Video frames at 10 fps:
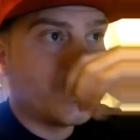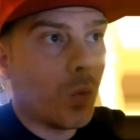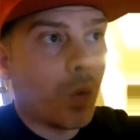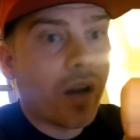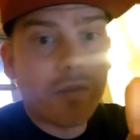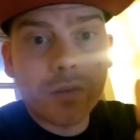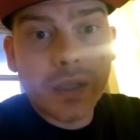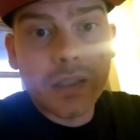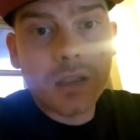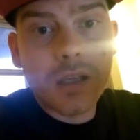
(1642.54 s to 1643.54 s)
whatever,
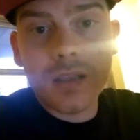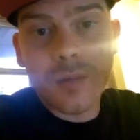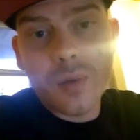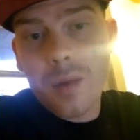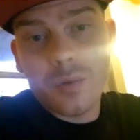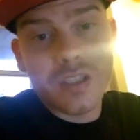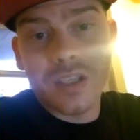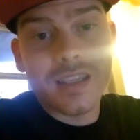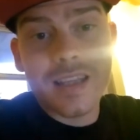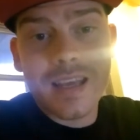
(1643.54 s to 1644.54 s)
man. The Bible's a
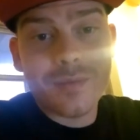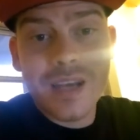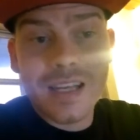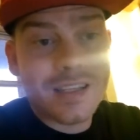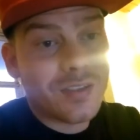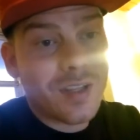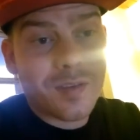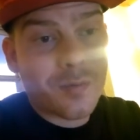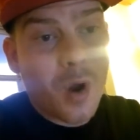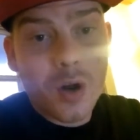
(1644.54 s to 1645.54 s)
good thing, man. There's
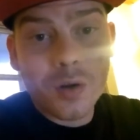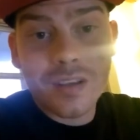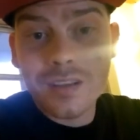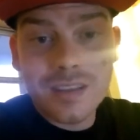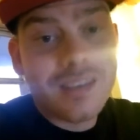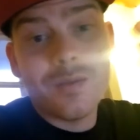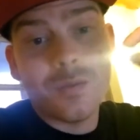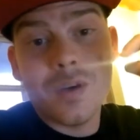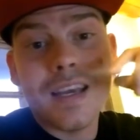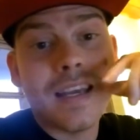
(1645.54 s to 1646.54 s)
nothing wrong
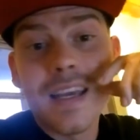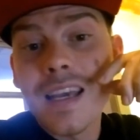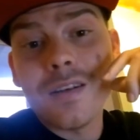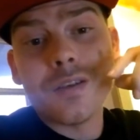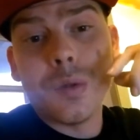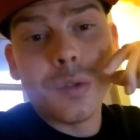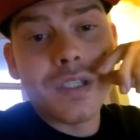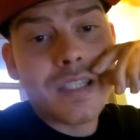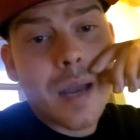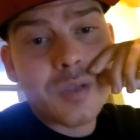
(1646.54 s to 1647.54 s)
with it. There's no
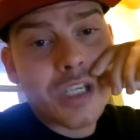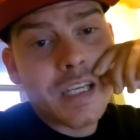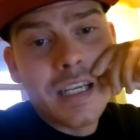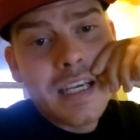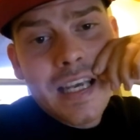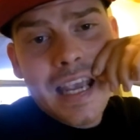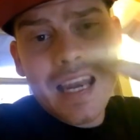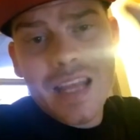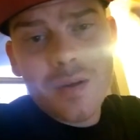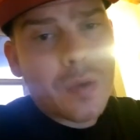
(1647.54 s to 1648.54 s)
deception in
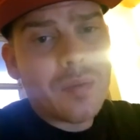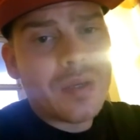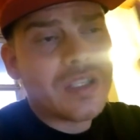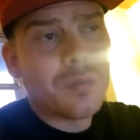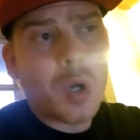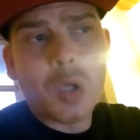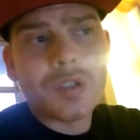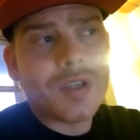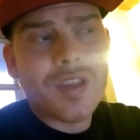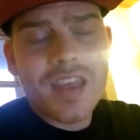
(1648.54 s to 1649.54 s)
it. There might be some
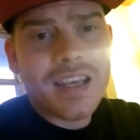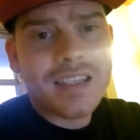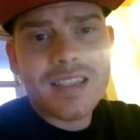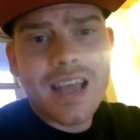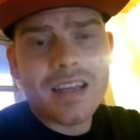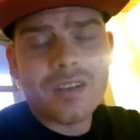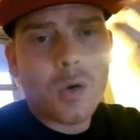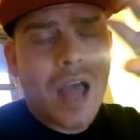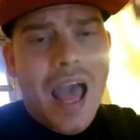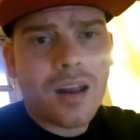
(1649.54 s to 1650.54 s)
altered things that
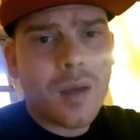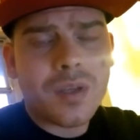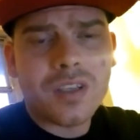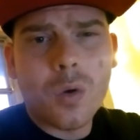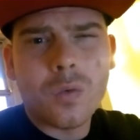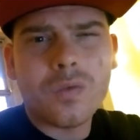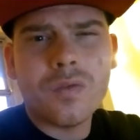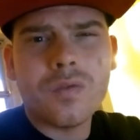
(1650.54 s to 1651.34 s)
don't add up and don't...